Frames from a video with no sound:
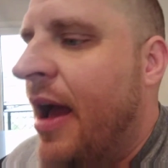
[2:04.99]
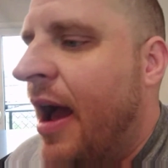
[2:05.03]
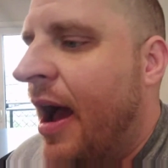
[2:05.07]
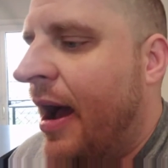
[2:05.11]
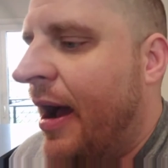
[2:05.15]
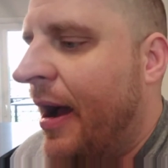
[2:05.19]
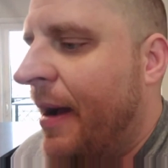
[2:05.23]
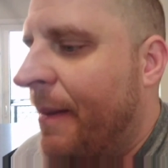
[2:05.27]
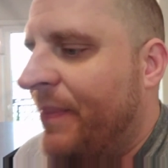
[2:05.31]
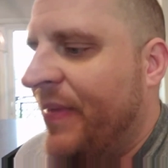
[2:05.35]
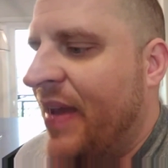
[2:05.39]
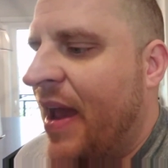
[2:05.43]

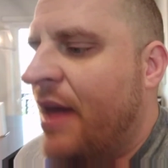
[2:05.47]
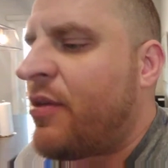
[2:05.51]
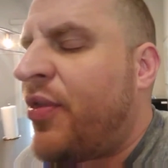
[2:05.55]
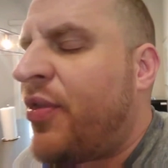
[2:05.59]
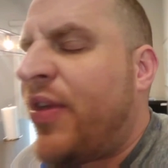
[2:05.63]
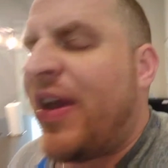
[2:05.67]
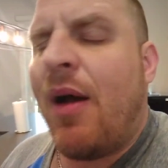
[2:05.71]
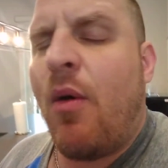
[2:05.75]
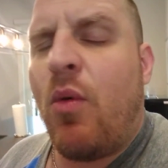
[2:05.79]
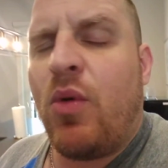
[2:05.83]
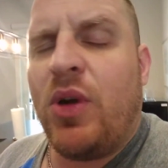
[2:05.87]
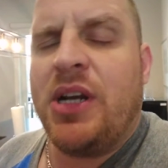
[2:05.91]
The other
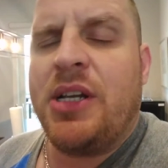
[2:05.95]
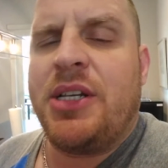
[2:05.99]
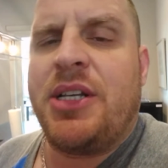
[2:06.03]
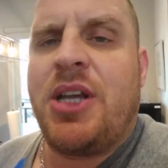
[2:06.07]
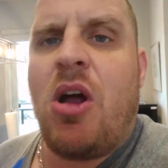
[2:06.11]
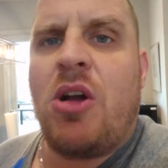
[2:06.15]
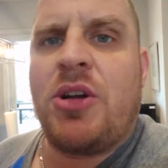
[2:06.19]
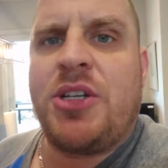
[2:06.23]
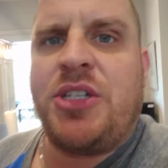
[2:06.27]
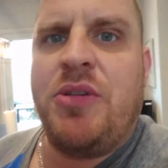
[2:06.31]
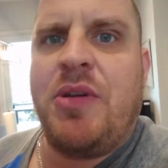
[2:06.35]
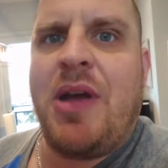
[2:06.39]
thing I wanted to
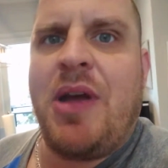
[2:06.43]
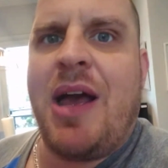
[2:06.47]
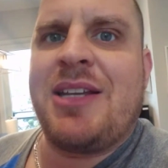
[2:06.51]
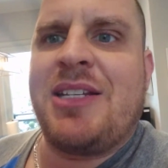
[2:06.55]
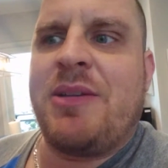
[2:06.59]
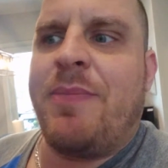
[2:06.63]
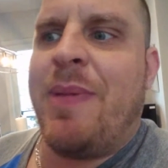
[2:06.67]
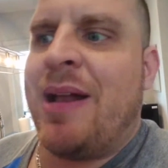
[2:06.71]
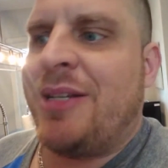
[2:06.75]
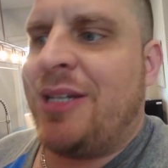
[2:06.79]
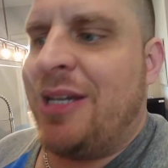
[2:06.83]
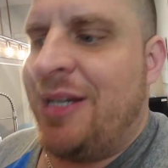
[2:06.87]
talk to you guys
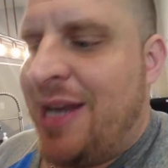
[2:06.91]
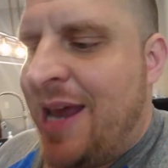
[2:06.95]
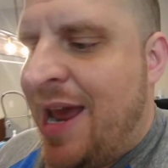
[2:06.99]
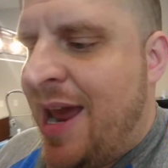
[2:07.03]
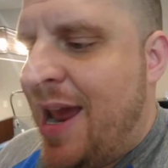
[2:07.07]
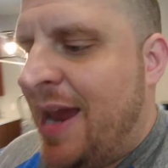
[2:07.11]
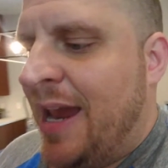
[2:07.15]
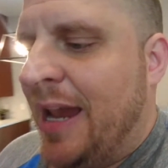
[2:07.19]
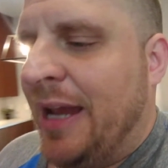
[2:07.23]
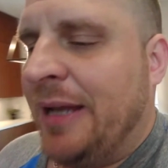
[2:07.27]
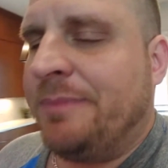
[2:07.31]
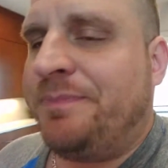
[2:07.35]
about
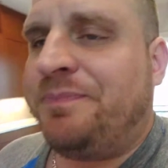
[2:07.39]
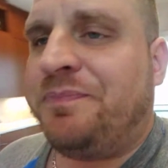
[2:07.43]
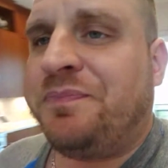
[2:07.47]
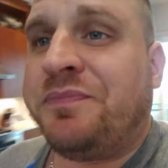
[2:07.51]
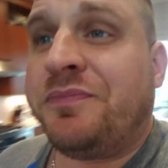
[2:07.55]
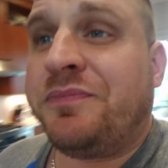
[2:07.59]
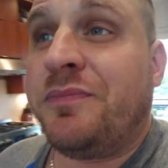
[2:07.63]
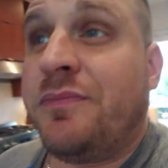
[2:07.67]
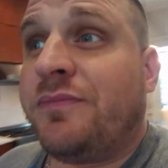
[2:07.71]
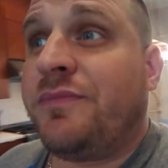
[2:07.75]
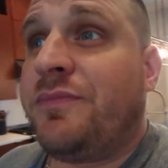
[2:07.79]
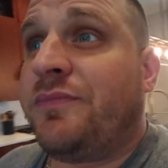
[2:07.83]
today
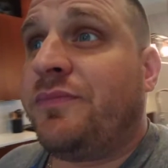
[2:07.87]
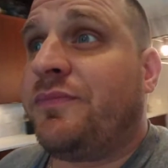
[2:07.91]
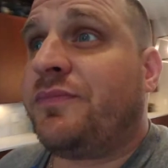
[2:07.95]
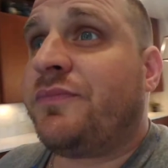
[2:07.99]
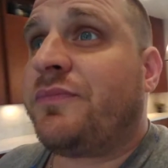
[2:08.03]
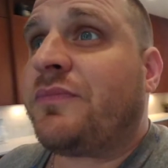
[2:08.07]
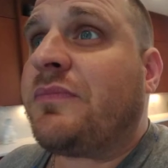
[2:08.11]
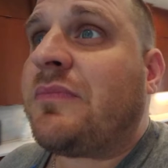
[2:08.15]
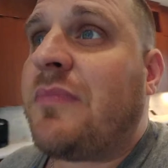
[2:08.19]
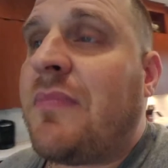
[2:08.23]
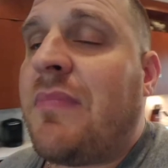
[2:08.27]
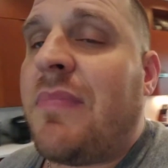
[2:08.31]

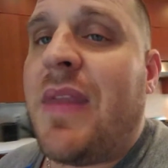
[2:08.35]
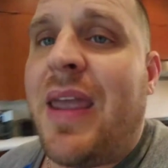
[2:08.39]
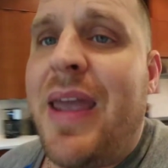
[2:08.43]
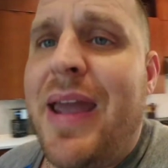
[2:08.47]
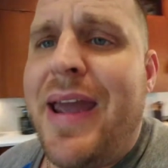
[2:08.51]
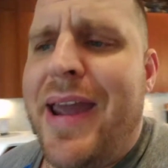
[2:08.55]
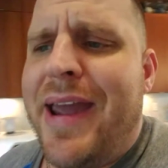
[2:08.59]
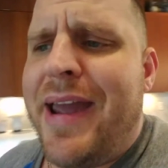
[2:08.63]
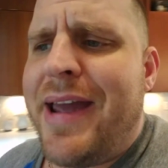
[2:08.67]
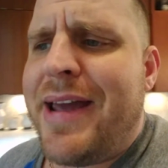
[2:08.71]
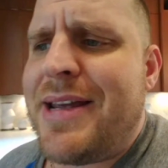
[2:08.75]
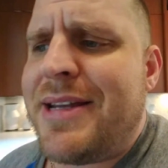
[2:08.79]

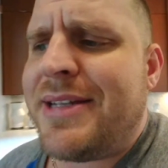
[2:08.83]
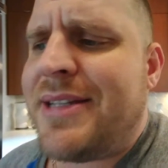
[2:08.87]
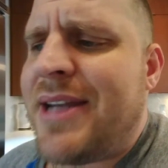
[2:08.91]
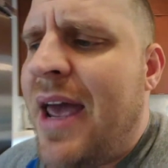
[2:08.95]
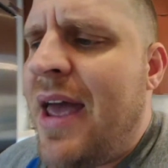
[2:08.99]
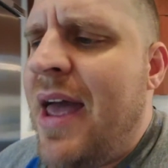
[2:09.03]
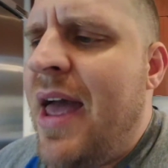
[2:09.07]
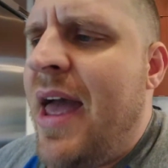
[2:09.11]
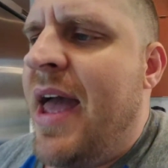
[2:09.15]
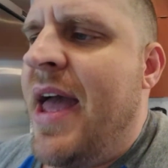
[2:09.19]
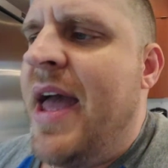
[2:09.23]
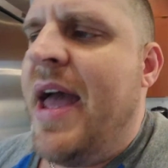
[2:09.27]
is,
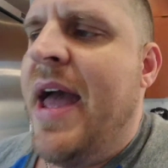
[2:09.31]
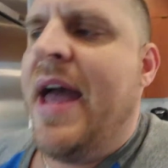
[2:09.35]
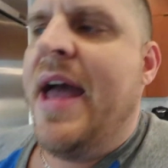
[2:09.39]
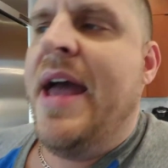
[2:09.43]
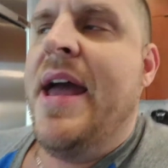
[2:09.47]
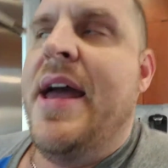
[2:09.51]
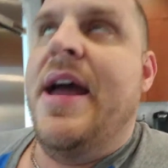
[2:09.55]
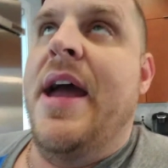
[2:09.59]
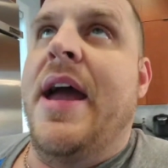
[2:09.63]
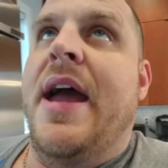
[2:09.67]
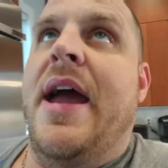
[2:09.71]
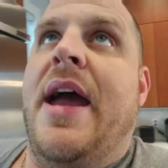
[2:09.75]

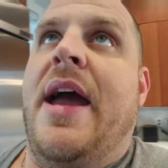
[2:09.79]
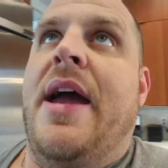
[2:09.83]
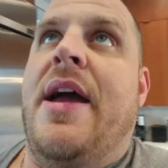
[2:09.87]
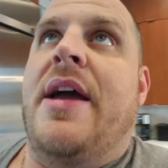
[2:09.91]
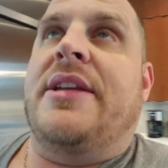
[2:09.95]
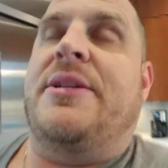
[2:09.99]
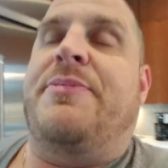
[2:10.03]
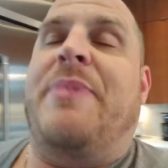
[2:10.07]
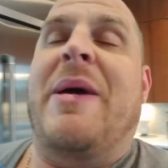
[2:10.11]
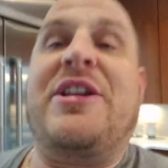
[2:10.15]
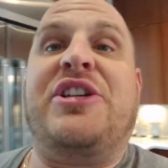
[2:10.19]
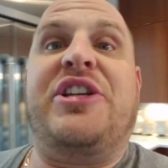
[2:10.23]

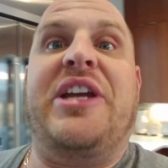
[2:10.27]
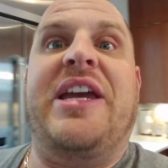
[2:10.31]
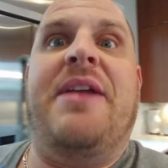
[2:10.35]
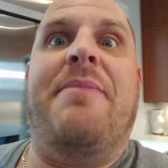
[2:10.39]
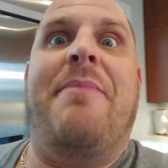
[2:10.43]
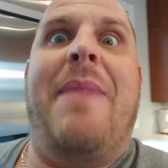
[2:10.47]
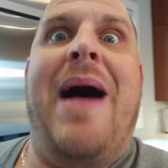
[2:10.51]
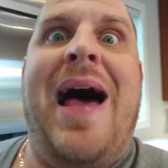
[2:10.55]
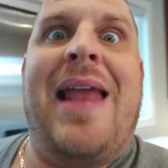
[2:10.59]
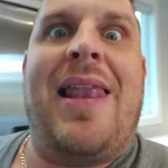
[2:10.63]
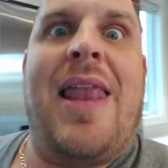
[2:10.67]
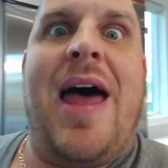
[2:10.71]
especially
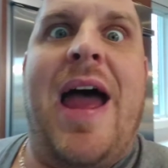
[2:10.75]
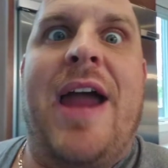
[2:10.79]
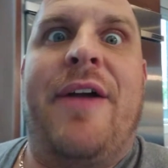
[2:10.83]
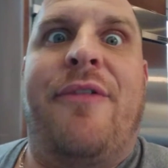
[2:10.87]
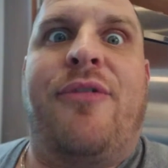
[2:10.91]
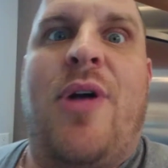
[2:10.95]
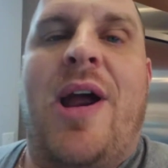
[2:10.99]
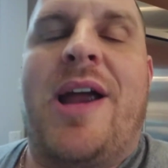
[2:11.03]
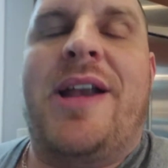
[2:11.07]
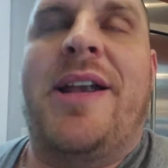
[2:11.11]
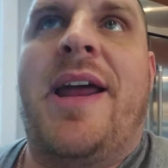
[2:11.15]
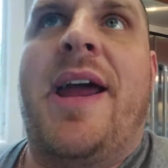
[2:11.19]
in my
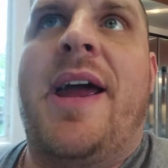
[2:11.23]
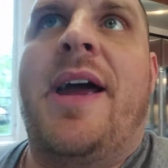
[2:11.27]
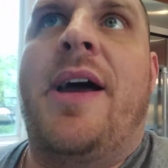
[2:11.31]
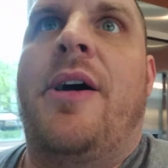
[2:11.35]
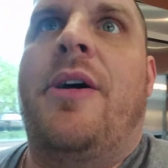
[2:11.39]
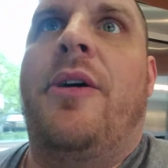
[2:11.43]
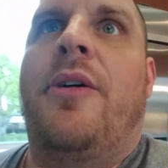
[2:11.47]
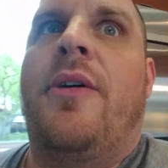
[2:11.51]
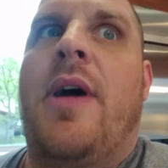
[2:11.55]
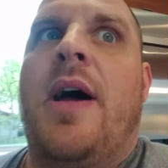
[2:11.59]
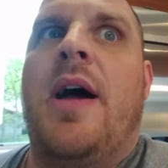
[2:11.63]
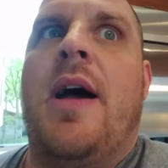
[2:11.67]
life right
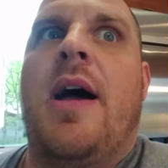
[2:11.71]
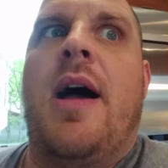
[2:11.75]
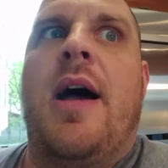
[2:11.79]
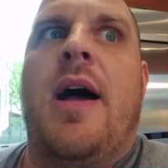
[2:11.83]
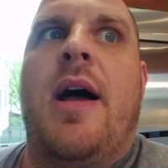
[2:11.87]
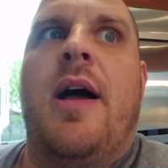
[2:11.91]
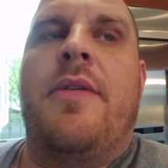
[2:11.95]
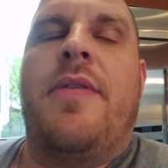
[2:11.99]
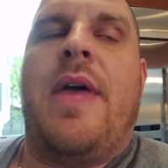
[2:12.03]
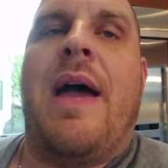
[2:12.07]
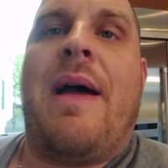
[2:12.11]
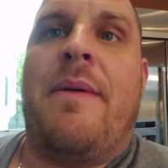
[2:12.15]
now,
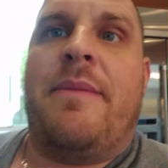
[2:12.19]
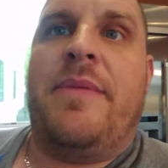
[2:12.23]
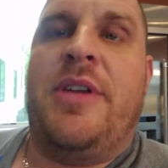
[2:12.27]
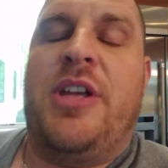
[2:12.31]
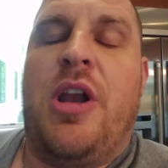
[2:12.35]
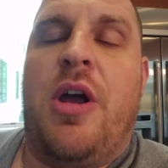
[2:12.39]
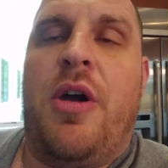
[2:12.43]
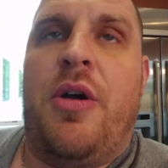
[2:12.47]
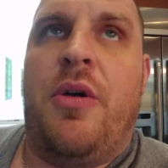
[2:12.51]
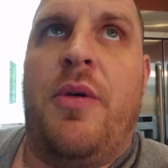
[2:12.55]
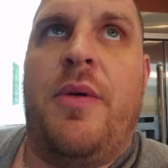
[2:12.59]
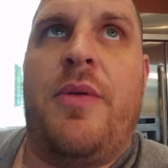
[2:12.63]

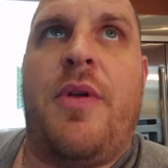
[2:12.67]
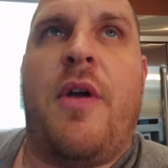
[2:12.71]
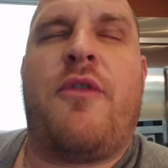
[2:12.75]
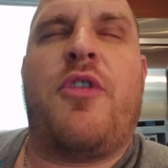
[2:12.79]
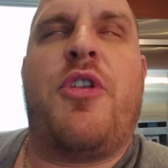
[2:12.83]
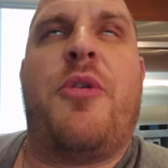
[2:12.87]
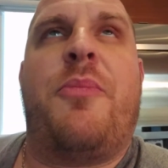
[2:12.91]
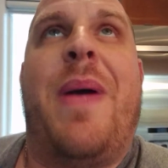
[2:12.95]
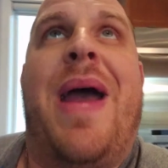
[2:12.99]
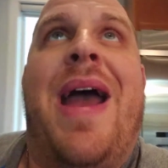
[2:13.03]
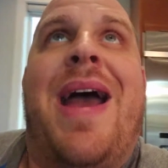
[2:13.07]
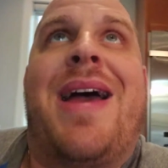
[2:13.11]
over
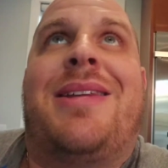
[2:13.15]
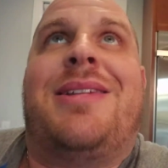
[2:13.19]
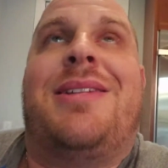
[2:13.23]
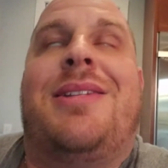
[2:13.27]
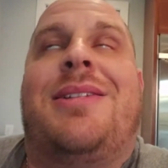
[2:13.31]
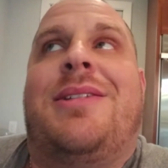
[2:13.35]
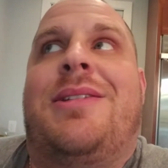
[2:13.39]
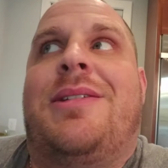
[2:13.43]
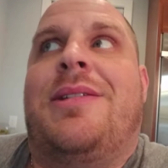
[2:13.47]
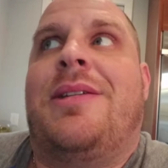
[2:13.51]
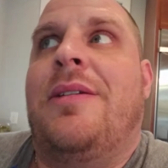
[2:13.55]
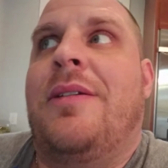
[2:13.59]
the
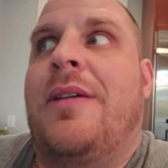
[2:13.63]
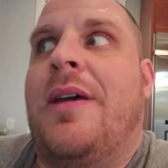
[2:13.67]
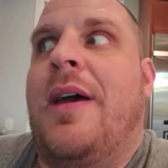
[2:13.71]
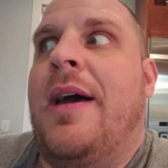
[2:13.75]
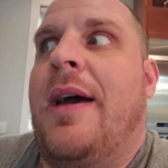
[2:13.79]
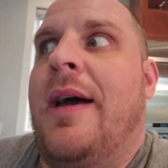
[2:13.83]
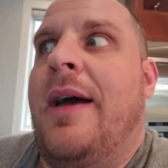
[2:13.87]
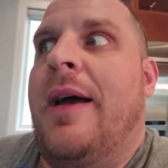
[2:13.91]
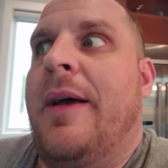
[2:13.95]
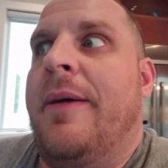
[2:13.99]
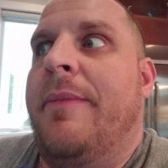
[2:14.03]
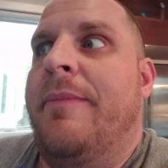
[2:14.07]
past,
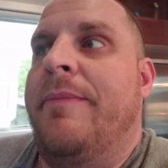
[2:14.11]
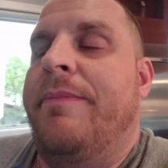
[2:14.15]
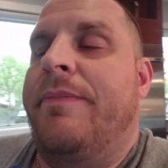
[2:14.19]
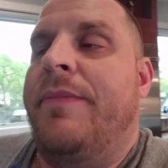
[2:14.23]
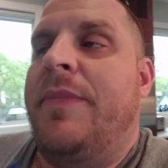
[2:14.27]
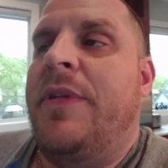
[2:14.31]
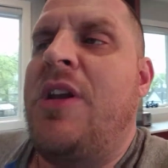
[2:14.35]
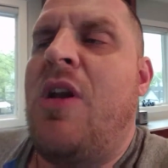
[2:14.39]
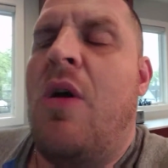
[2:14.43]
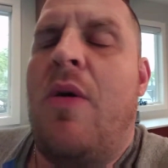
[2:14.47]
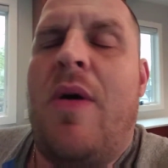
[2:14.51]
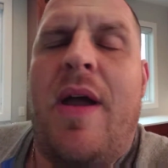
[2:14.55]

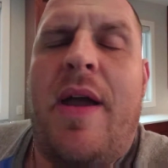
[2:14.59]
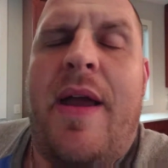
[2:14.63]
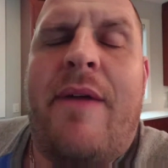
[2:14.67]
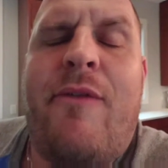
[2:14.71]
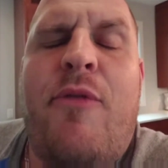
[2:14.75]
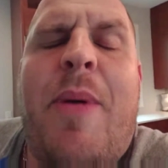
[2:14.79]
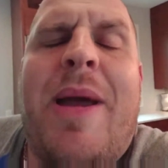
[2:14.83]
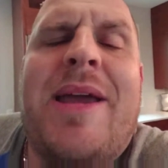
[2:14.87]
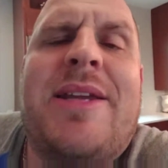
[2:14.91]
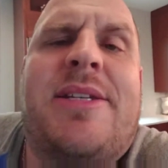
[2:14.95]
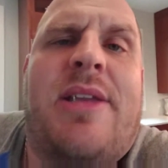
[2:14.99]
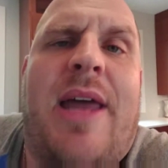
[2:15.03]

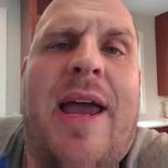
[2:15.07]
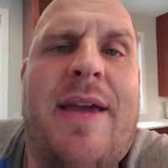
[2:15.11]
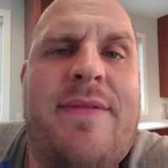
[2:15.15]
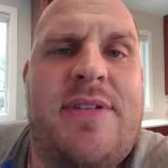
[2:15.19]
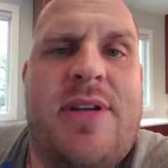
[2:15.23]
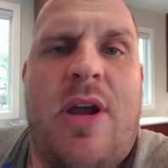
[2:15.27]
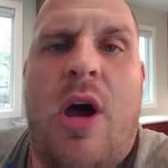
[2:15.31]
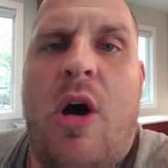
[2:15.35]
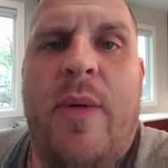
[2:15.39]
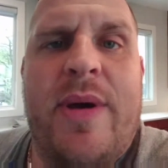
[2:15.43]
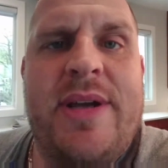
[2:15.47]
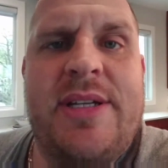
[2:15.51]
everybody's
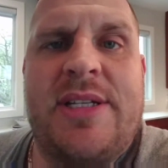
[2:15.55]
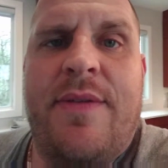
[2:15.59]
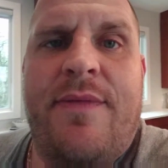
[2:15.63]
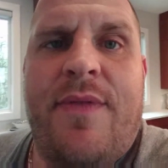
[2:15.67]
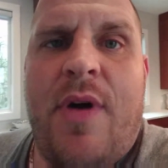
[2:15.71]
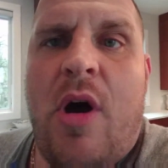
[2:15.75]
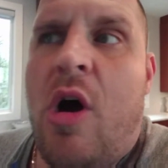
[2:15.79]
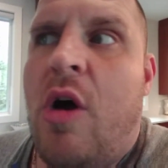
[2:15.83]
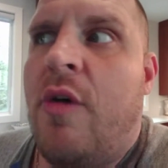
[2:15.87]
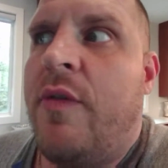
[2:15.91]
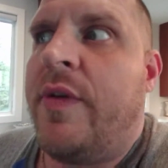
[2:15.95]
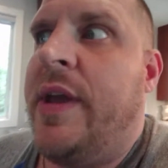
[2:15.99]
life's always
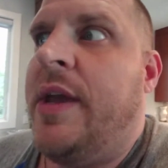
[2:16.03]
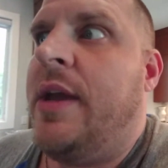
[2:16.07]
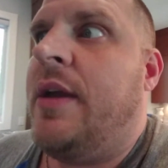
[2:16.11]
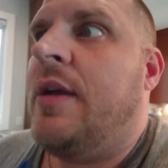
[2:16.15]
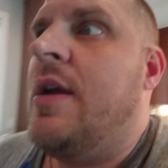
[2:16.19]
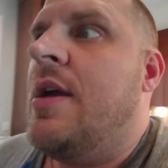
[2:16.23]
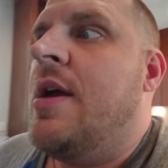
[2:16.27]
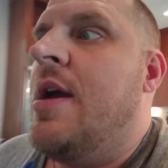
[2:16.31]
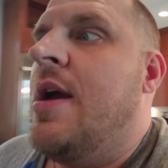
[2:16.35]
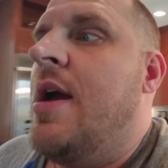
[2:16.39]
evolving.